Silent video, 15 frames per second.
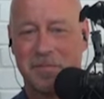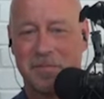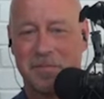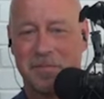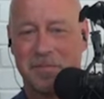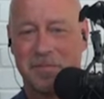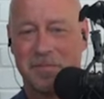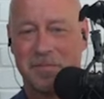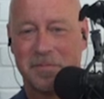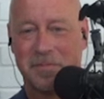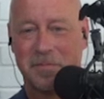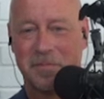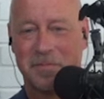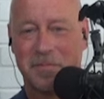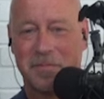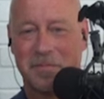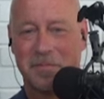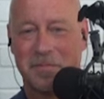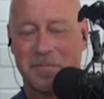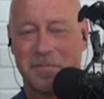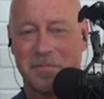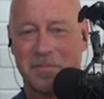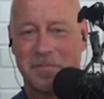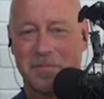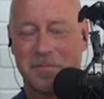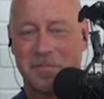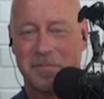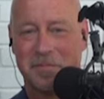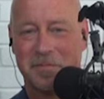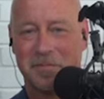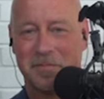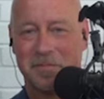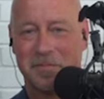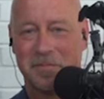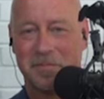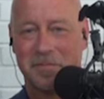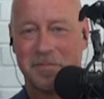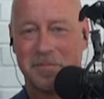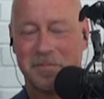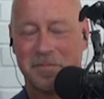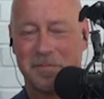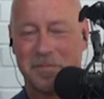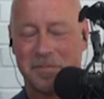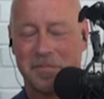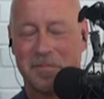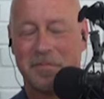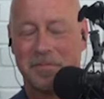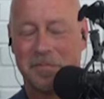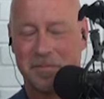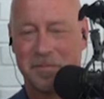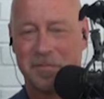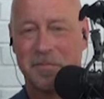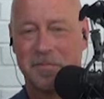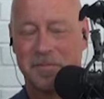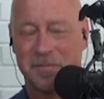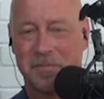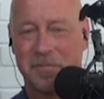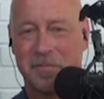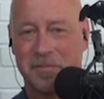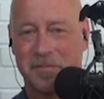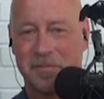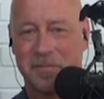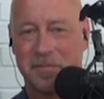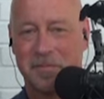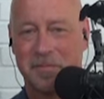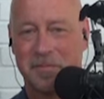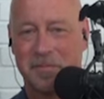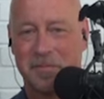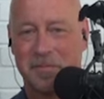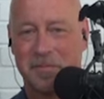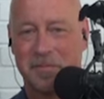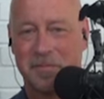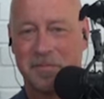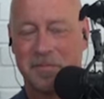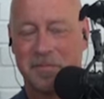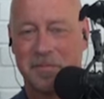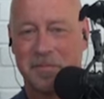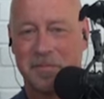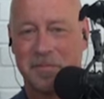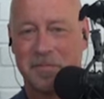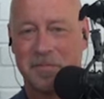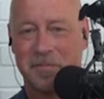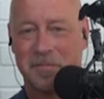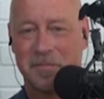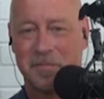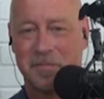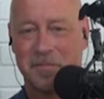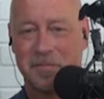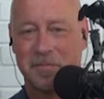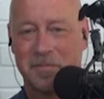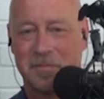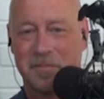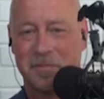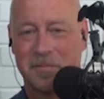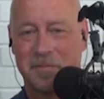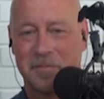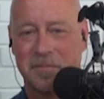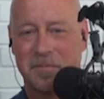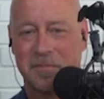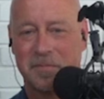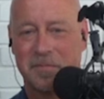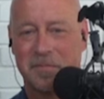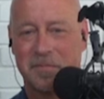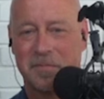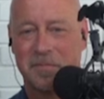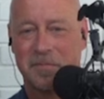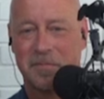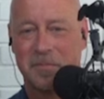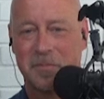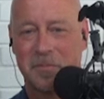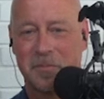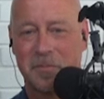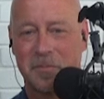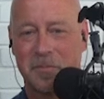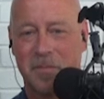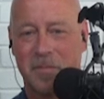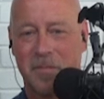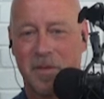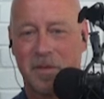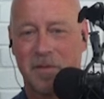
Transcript: No words are spoken by the person on screen.